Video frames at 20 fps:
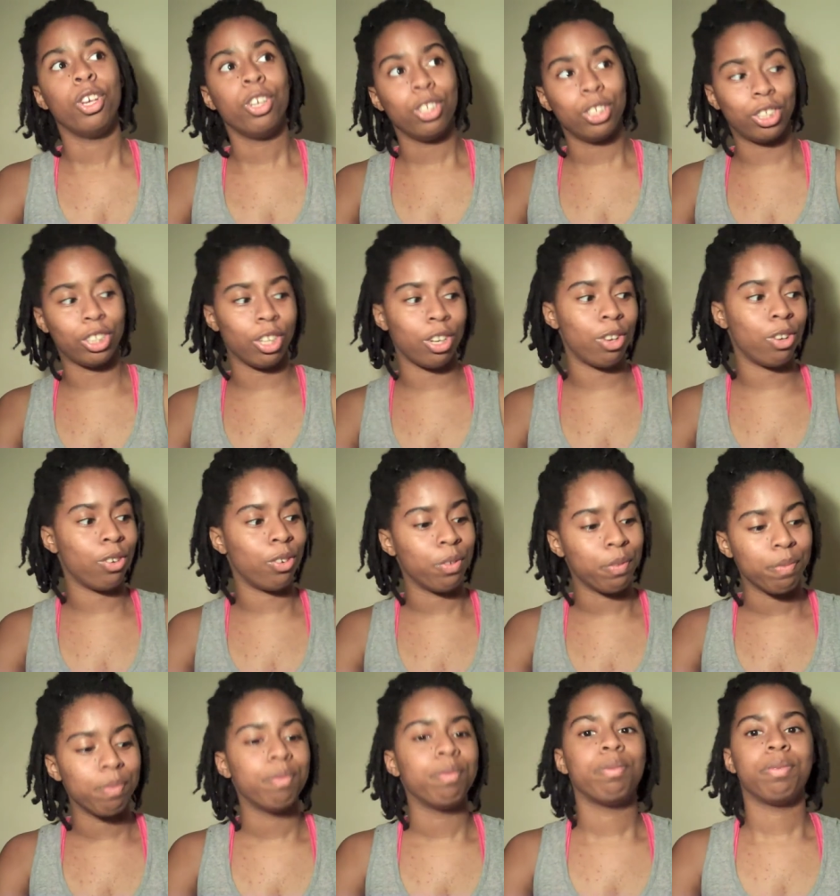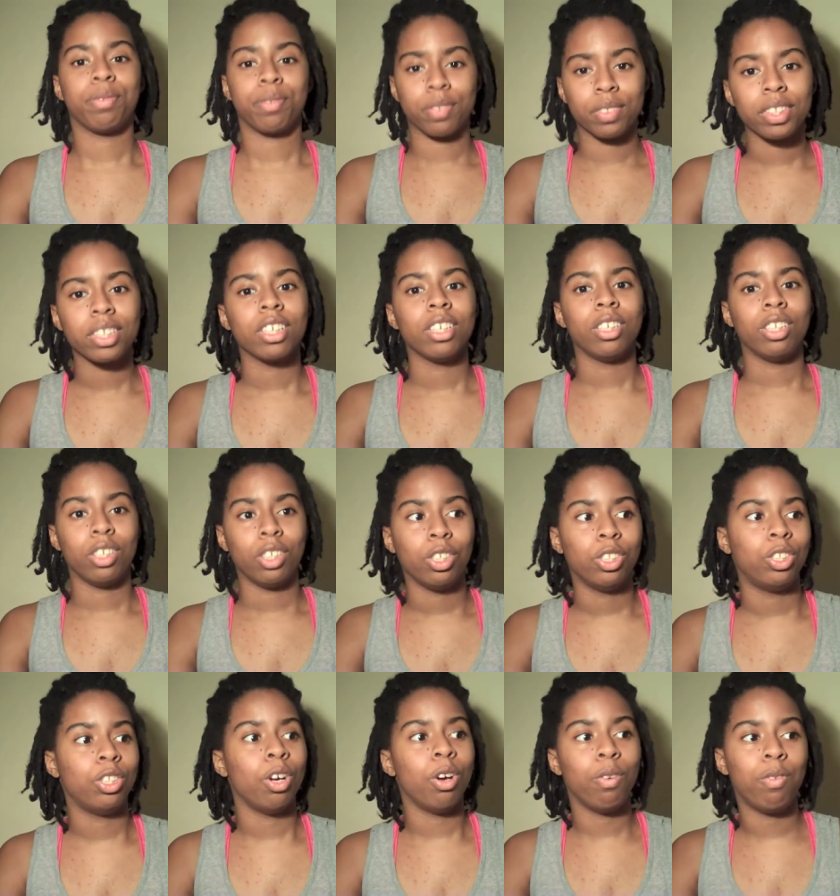So,
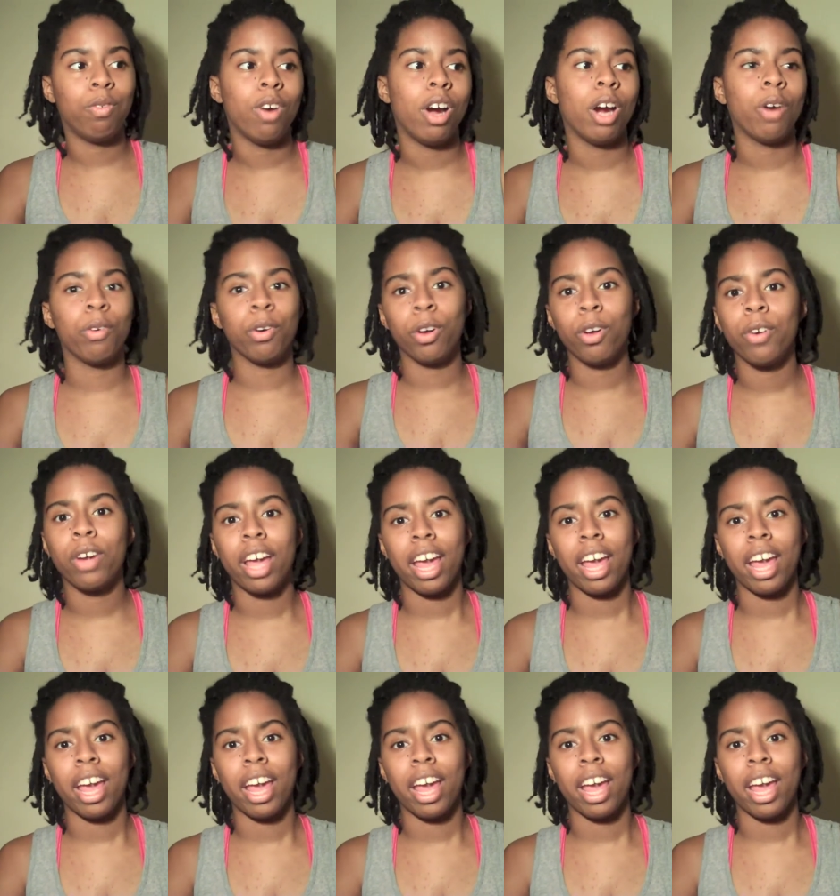so far we're